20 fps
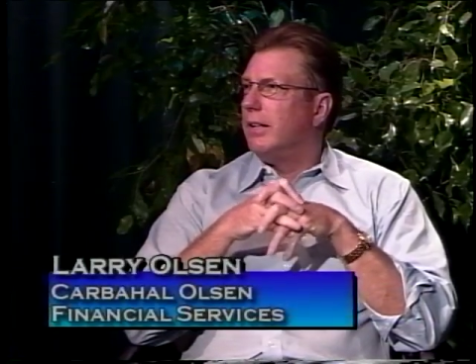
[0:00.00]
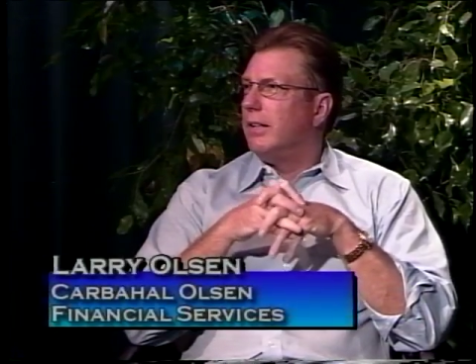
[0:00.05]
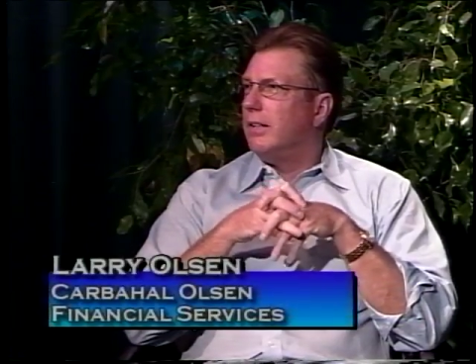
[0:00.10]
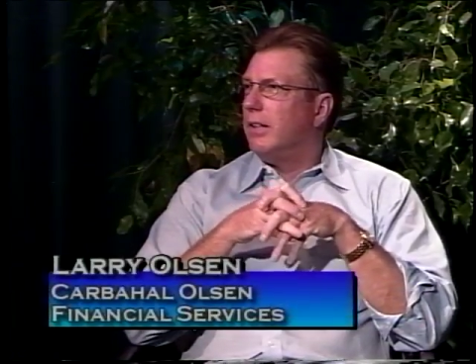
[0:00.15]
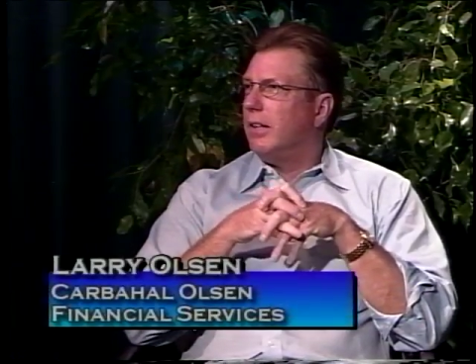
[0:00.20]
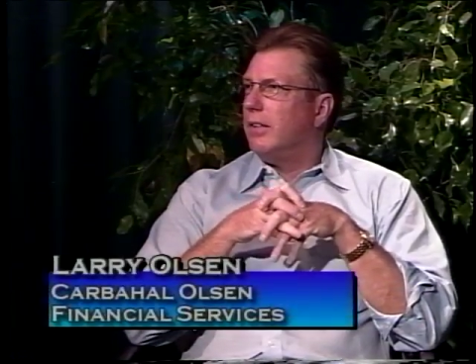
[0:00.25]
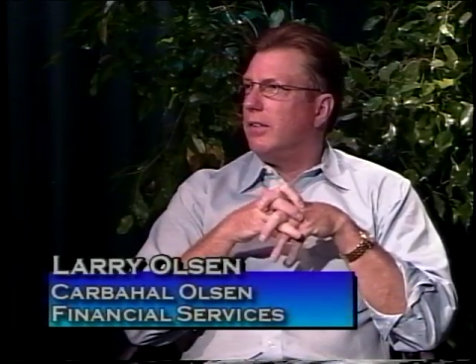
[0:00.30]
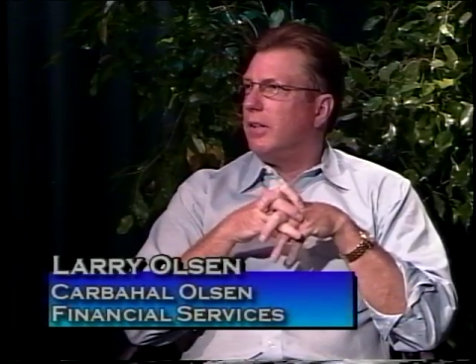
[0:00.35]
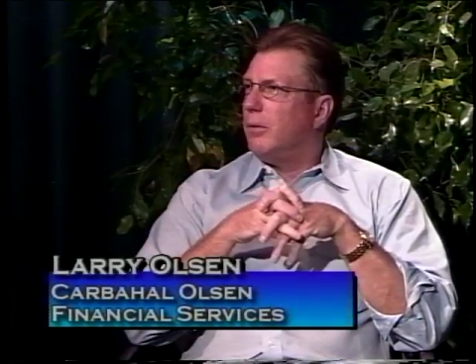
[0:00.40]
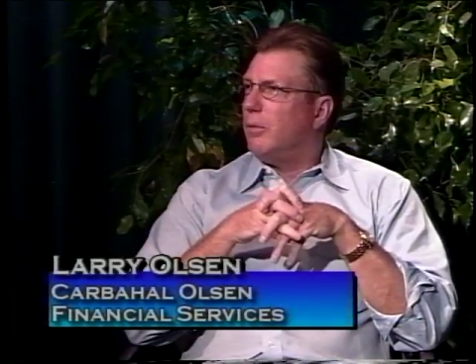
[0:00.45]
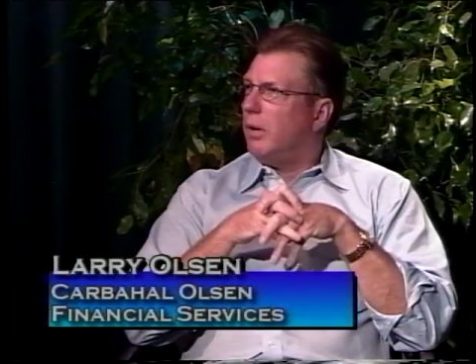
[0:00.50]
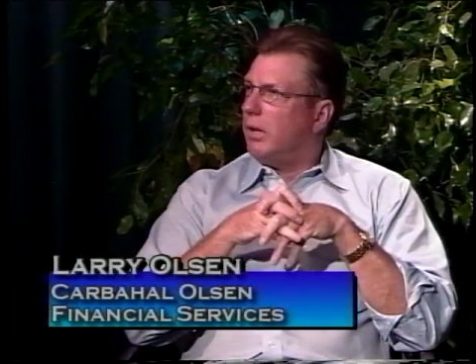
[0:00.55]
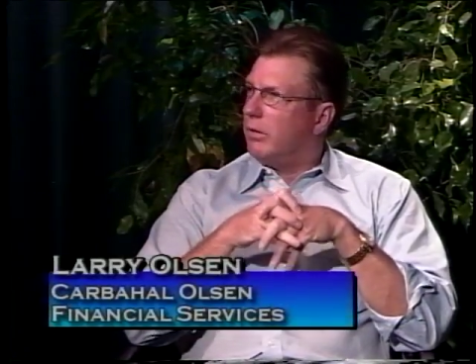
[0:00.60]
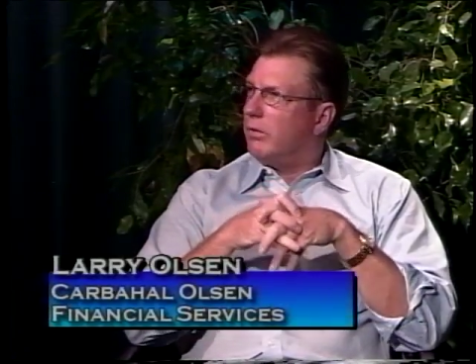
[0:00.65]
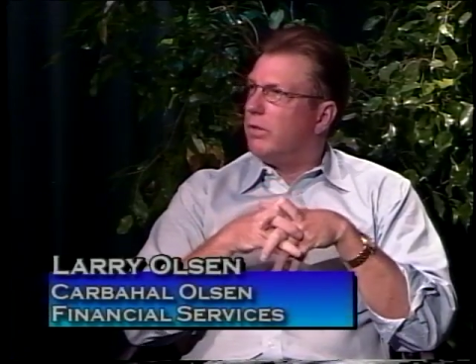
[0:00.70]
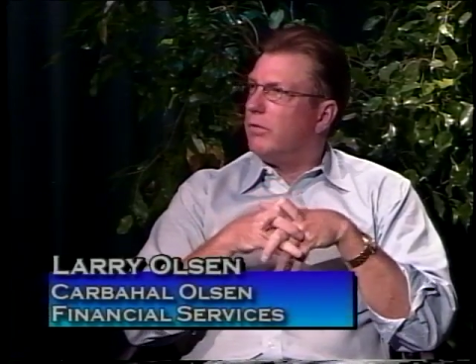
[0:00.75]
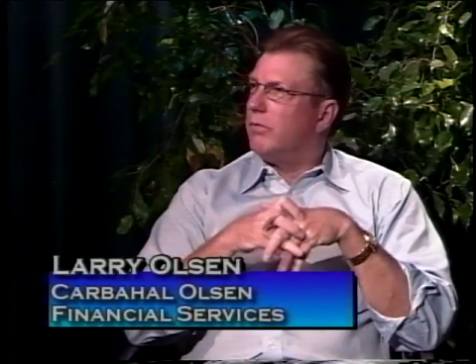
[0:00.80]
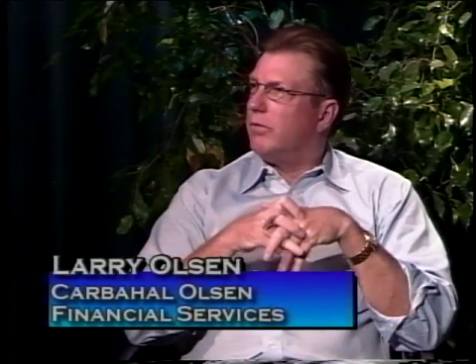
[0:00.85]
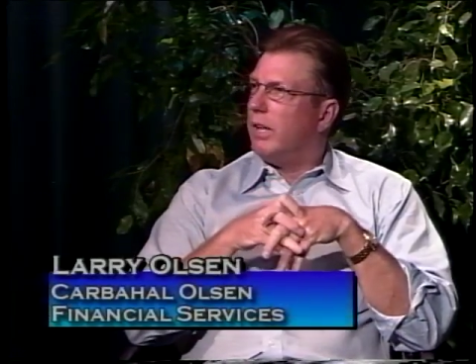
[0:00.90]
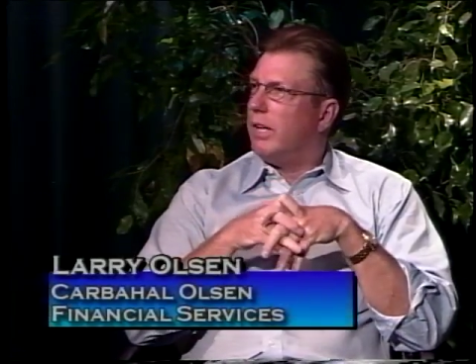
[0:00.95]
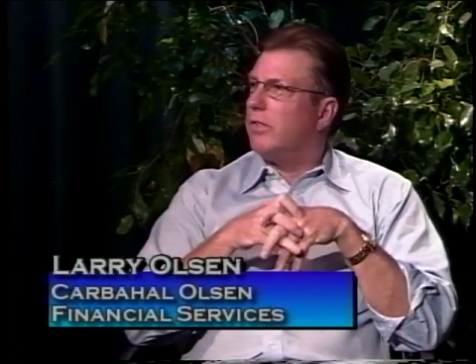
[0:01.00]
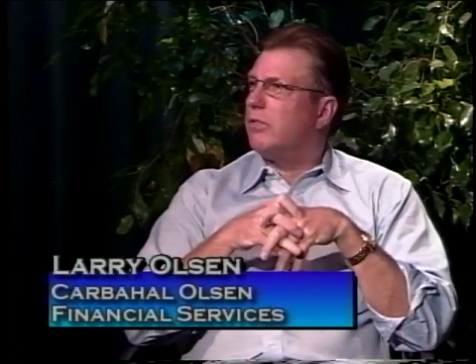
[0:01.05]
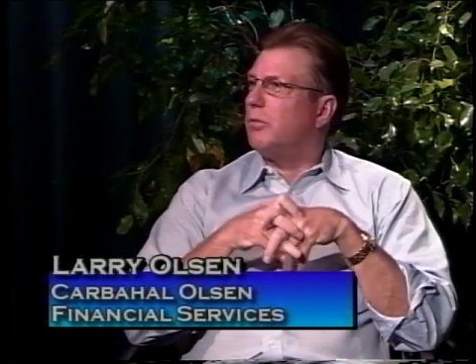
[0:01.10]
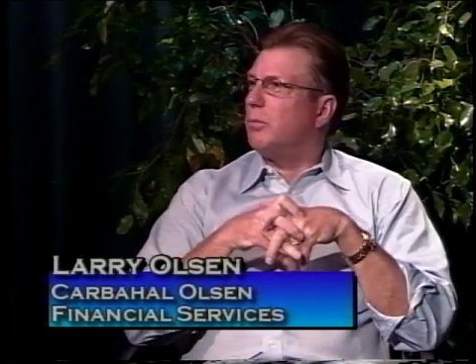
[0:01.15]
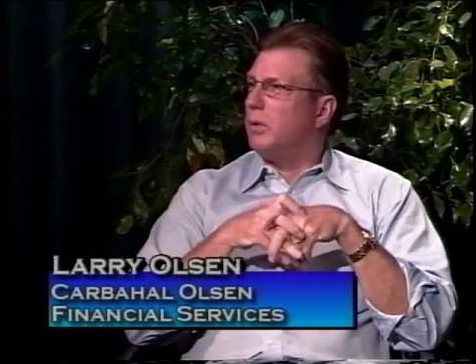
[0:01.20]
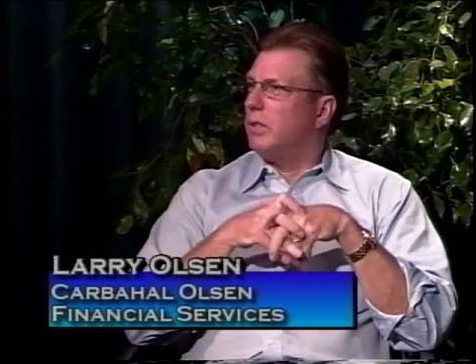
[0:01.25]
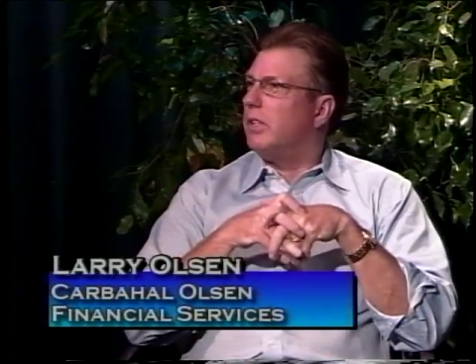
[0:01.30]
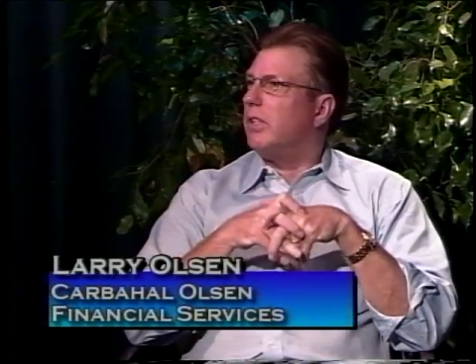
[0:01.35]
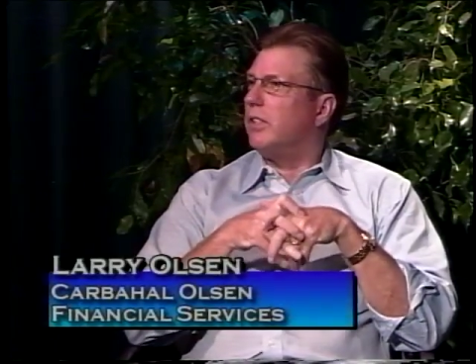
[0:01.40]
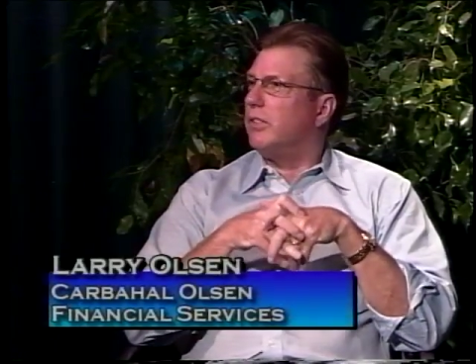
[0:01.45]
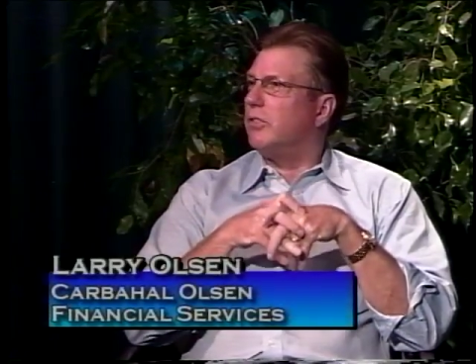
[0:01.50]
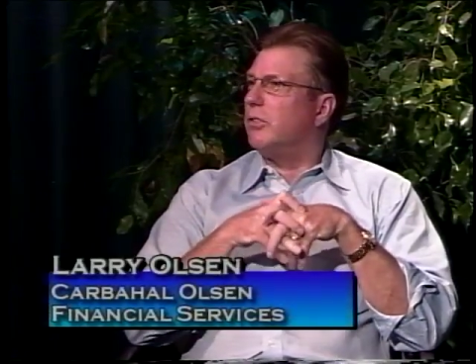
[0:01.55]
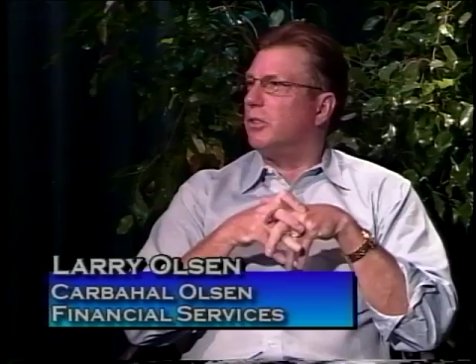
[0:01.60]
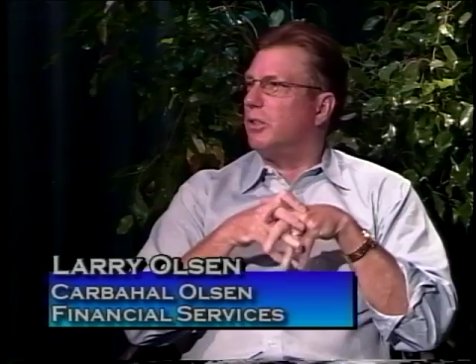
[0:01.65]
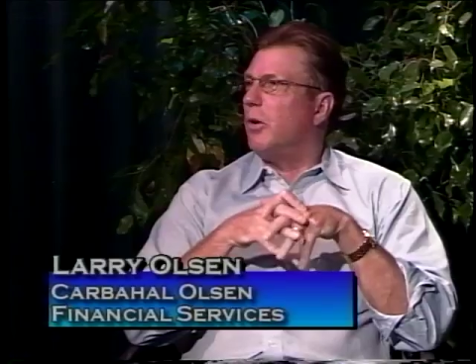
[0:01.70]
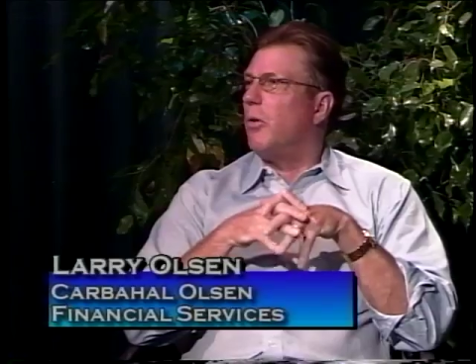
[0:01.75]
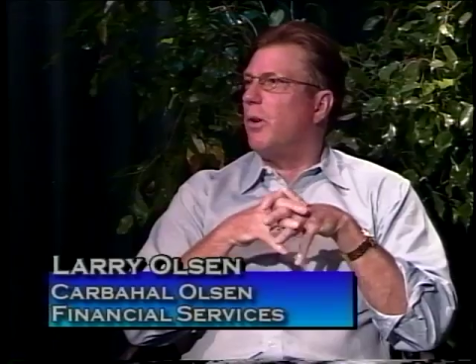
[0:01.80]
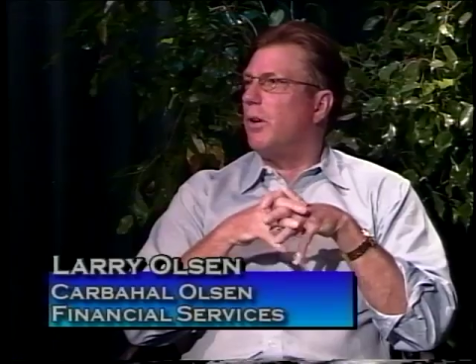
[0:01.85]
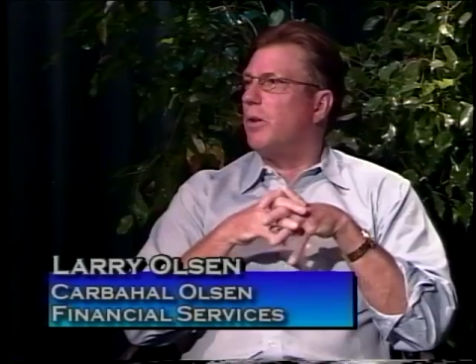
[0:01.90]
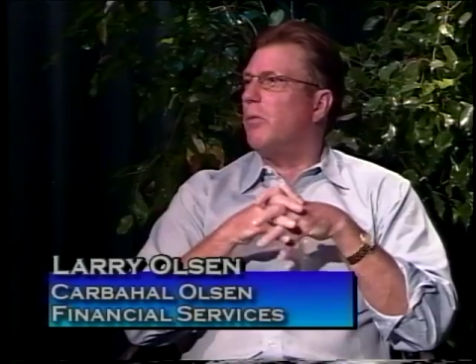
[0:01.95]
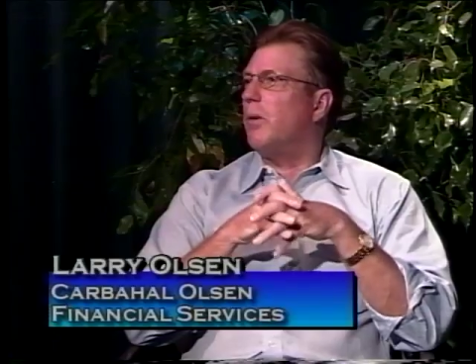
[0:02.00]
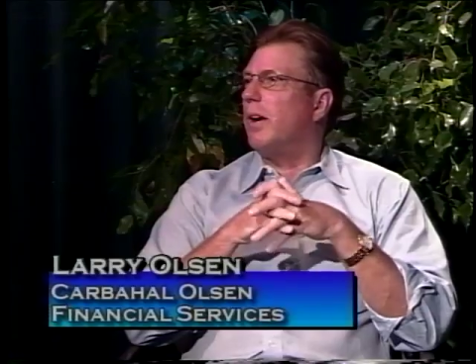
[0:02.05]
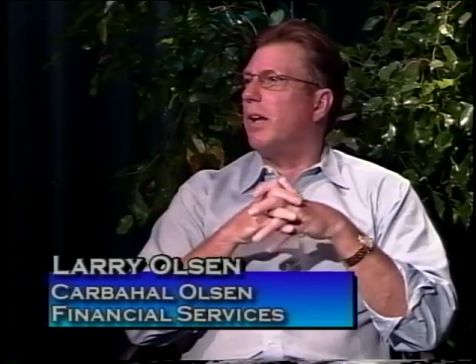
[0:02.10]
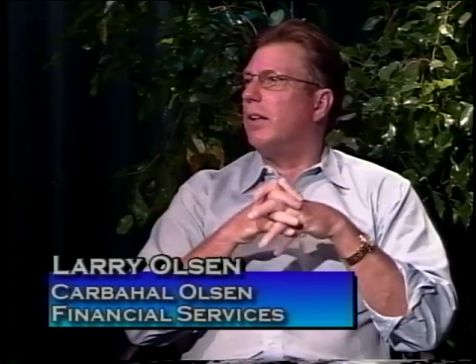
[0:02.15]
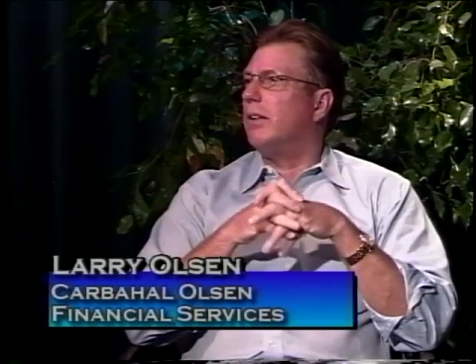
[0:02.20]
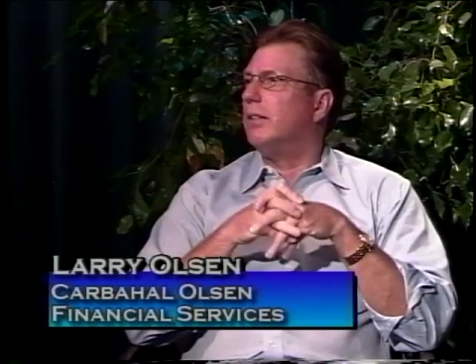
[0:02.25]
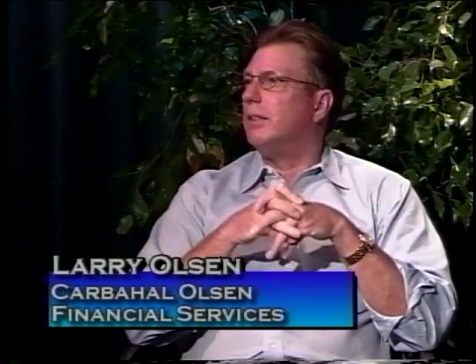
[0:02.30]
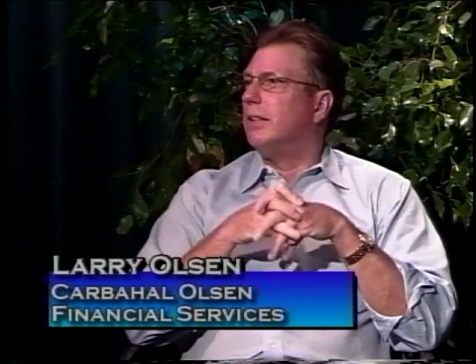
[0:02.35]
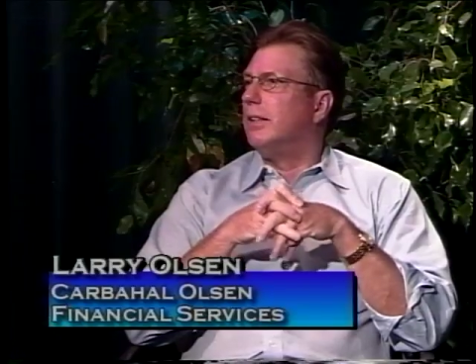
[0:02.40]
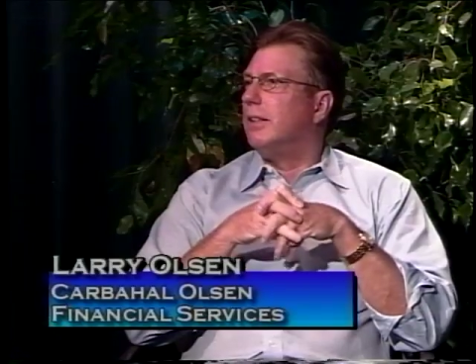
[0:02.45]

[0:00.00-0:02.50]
uh, they want to invest when things are going well.